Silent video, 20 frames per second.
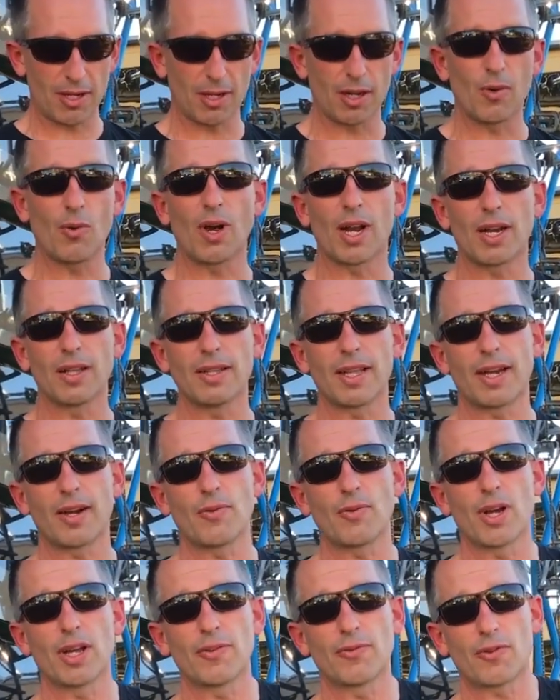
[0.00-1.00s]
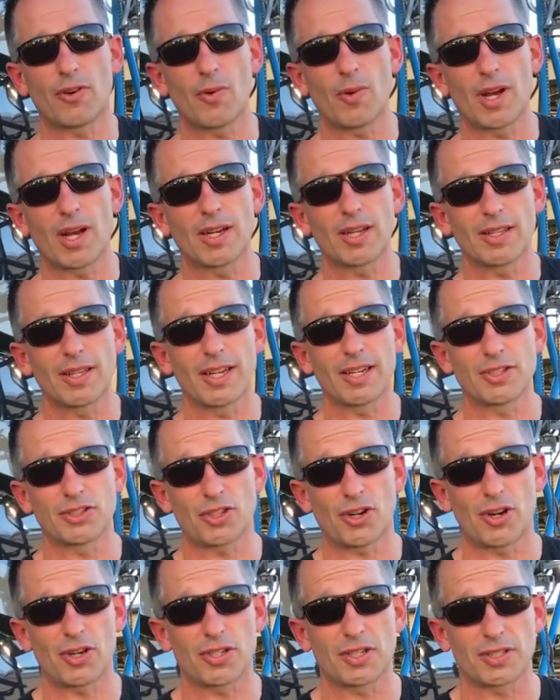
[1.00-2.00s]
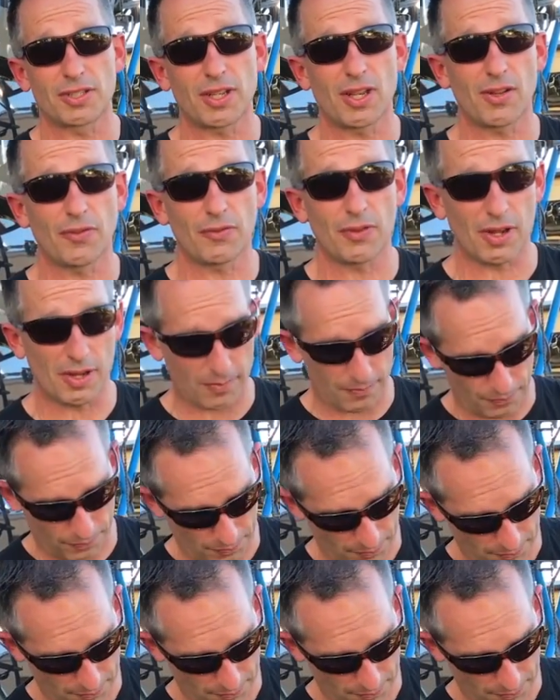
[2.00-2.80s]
you're going to want to let it run for a while to let it charge itself up.